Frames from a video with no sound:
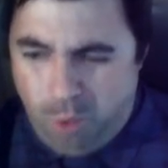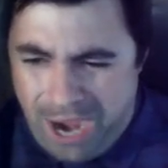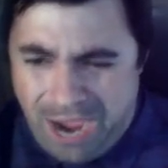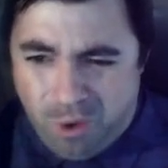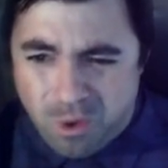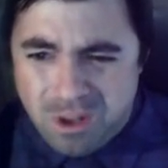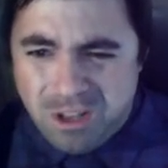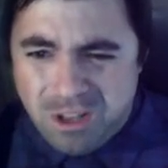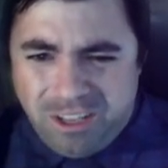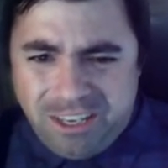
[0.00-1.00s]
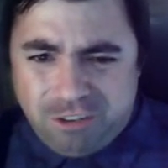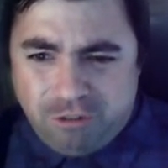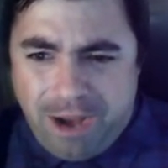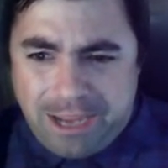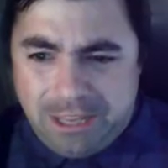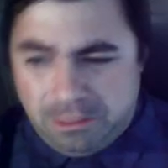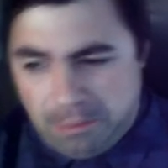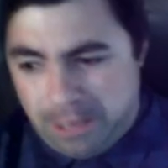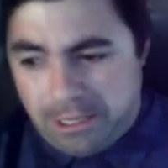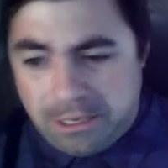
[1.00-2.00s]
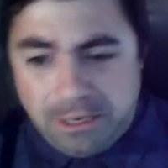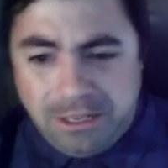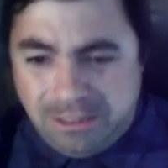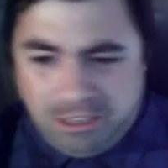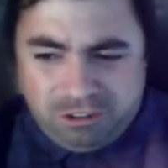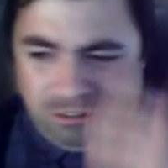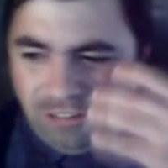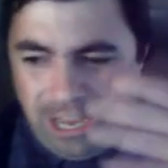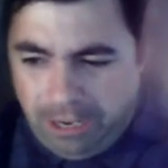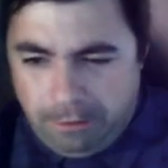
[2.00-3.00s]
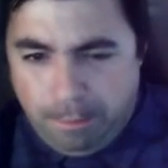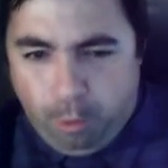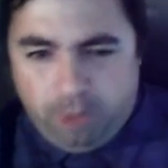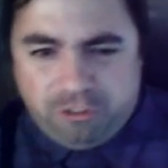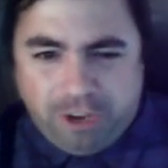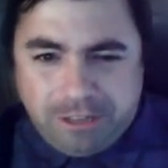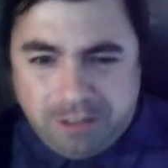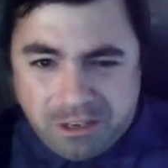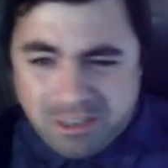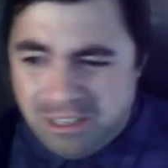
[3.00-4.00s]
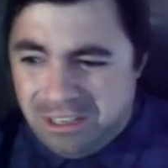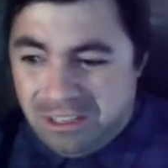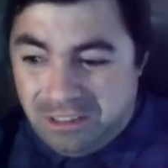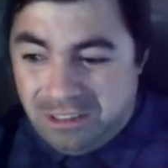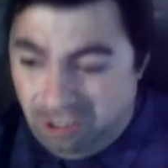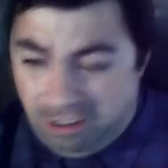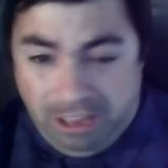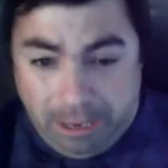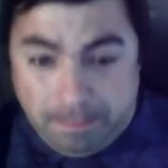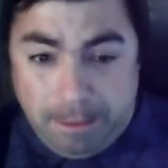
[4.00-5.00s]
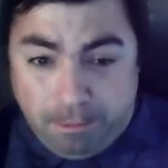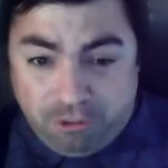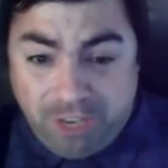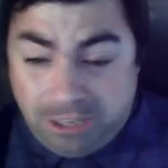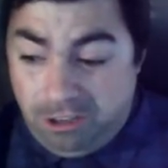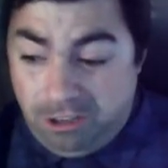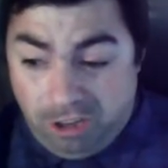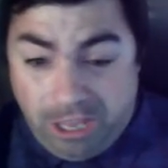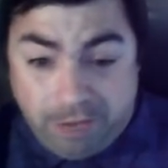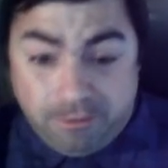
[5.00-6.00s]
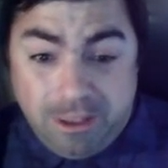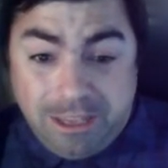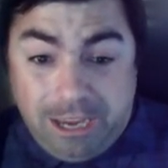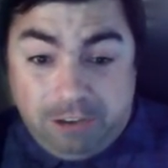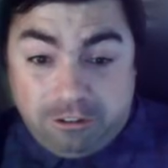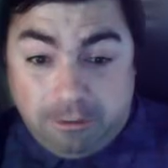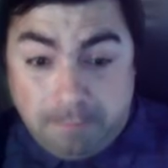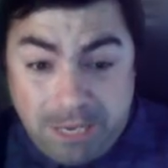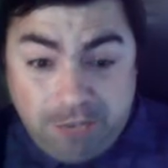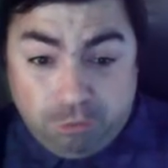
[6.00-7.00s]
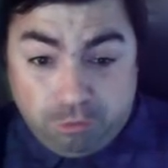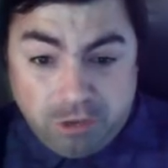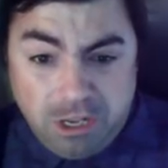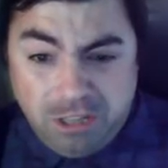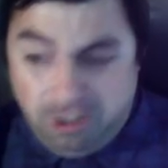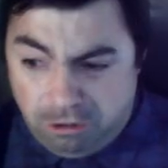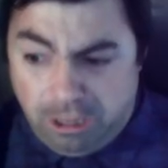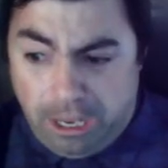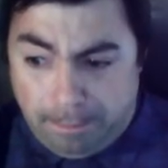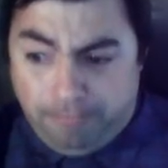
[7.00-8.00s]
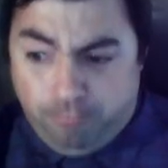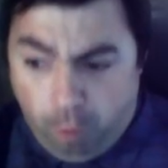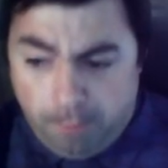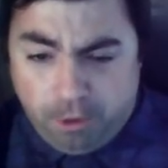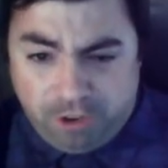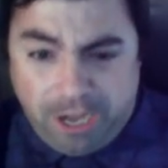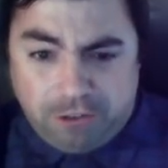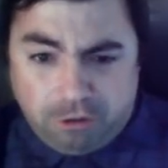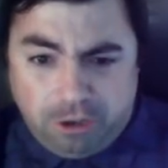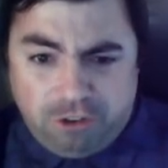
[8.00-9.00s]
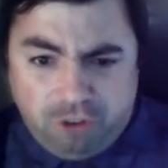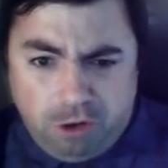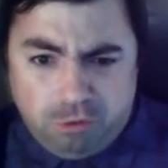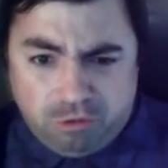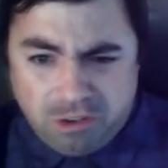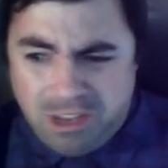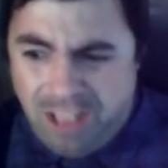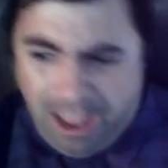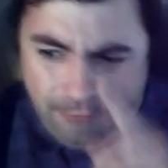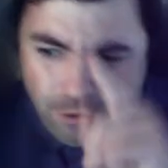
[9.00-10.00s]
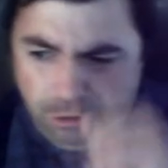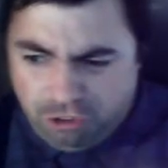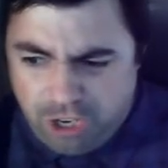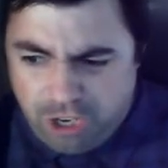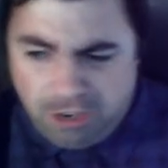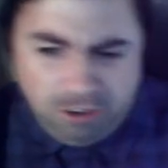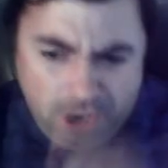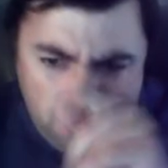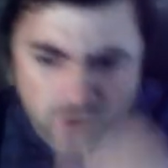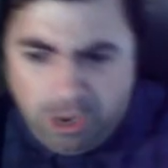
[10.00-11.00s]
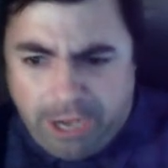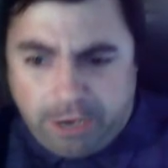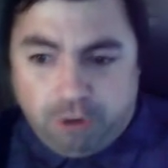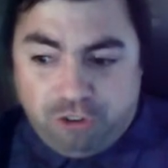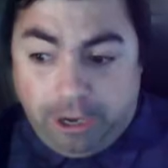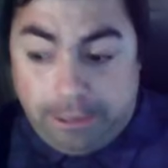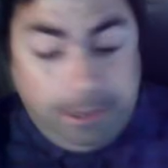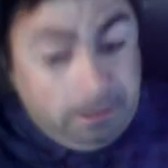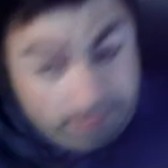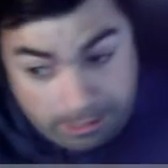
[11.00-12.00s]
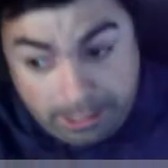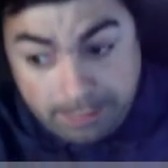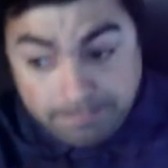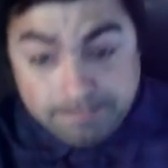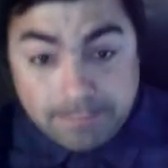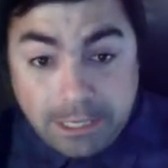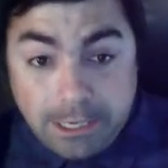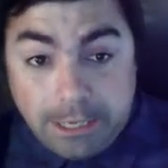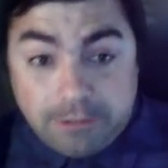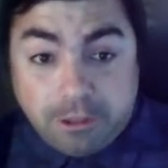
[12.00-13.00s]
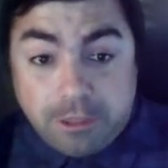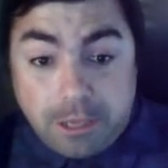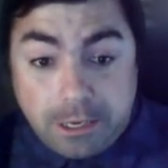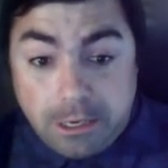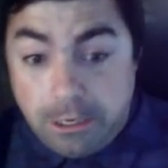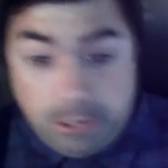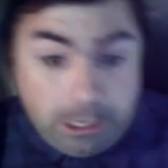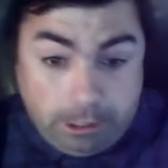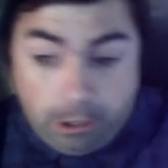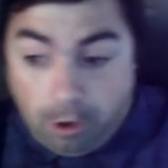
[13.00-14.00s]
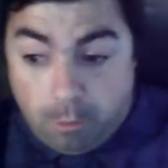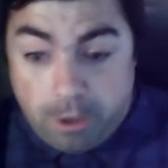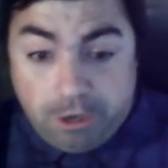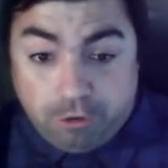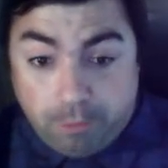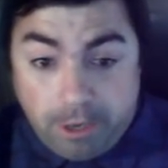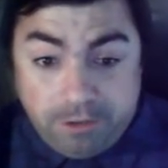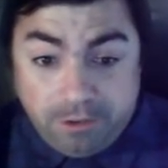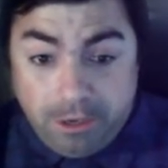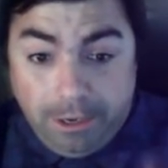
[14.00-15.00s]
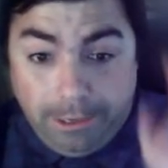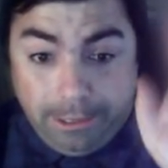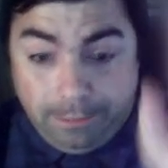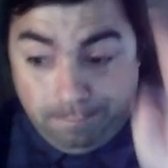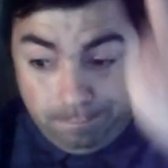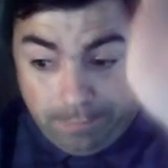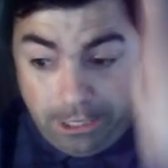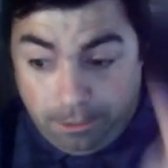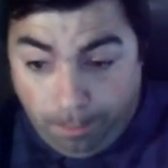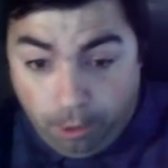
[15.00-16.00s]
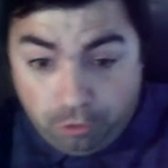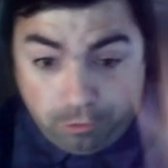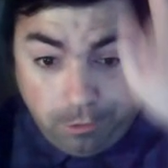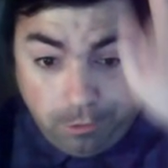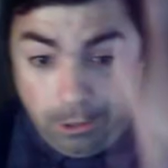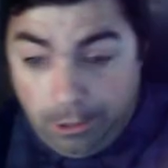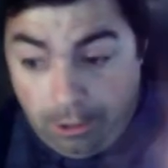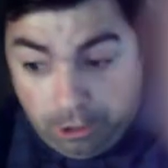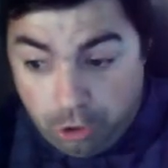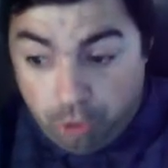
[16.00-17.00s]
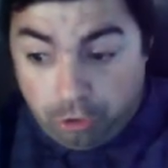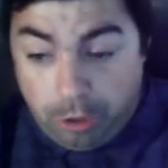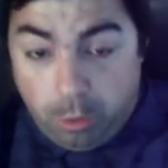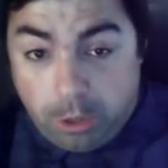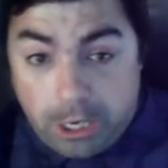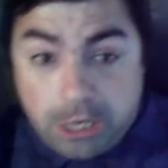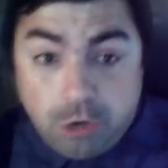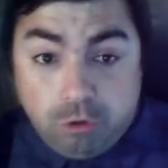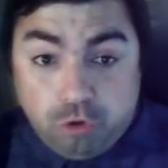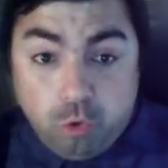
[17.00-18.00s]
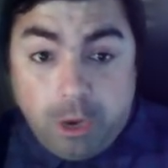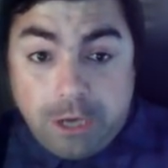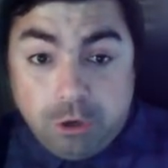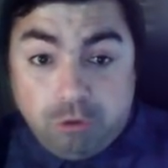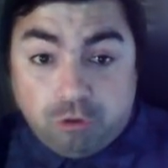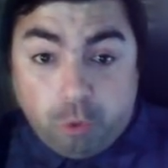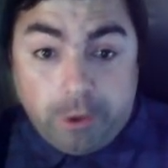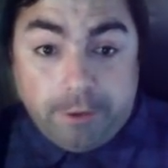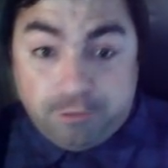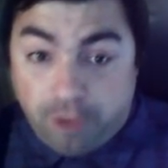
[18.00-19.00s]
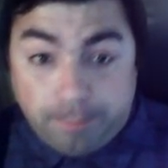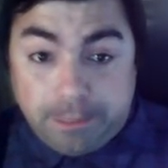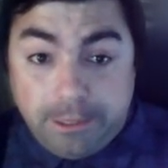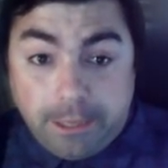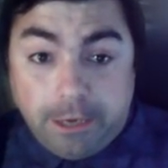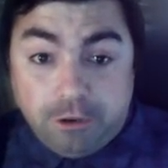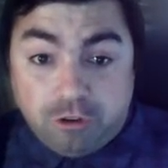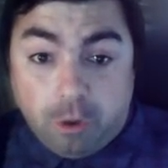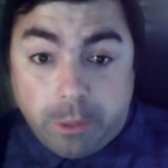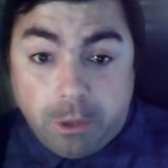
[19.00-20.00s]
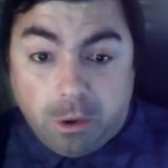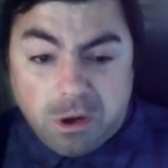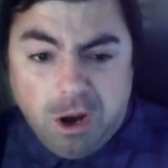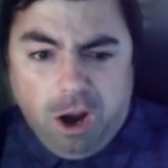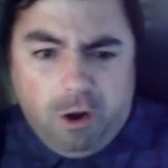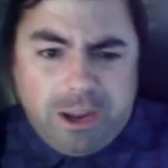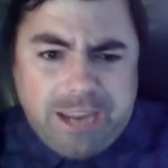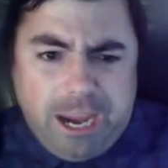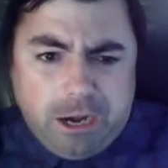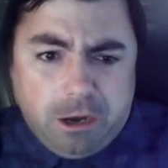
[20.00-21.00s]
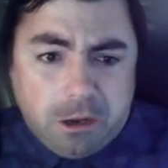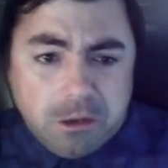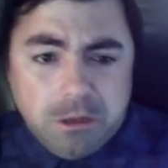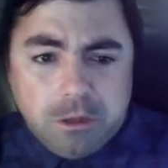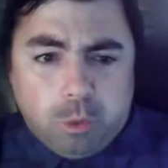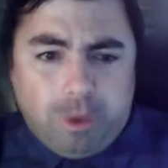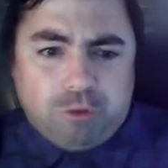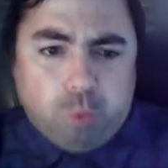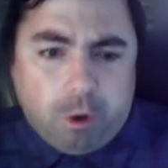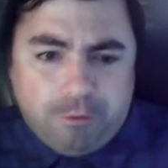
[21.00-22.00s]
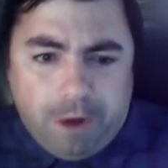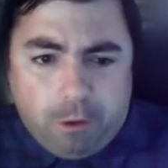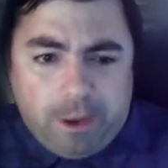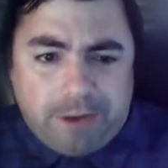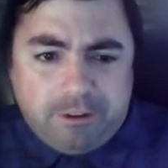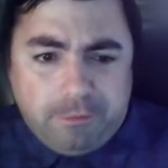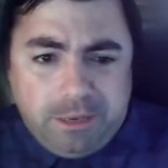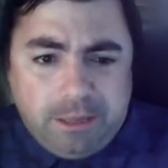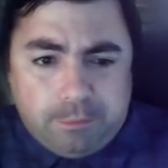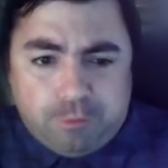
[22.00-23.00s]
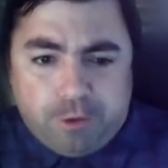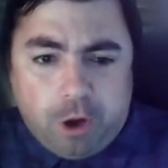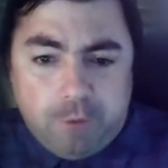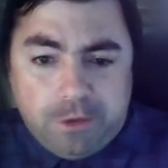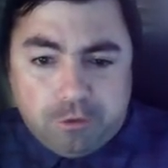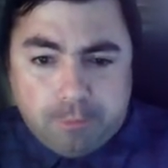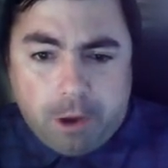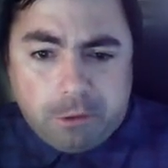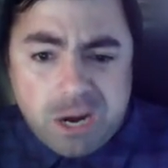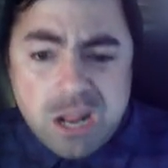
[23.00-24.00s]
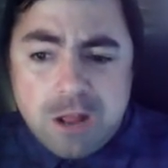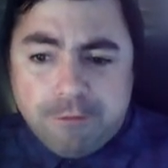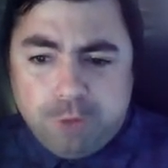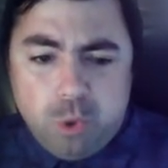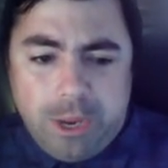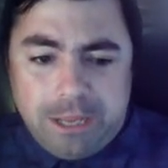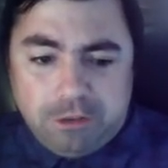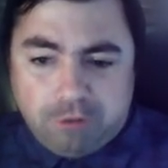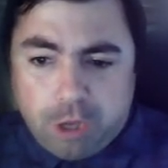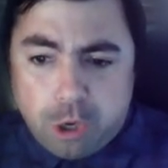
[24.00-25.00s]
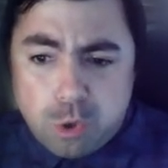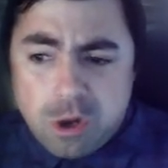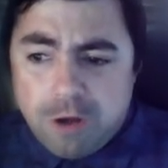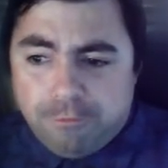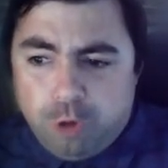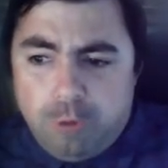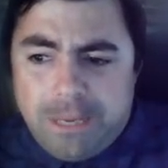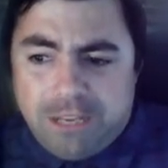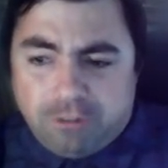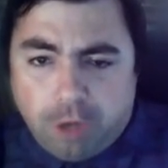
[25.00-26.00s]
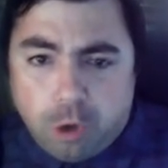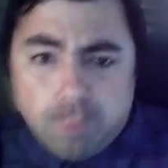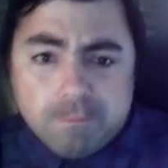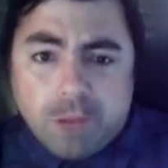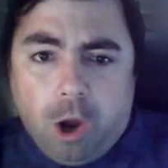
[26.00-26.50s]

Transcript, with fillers: Wow, look at this tracking thread that this data report site did. There's a lot of people sick. There's a lot of cases of measles. There's a lot of performers canceling shows. Have you seen this? You got to go check that out. Yeah, it's a thing. You click on one of these threads, and each post usually will link you to a news story of something that is going on. All right, Canada. The wastewater viral activity level for COVID is moderate. Flu A is low. Flu B is low.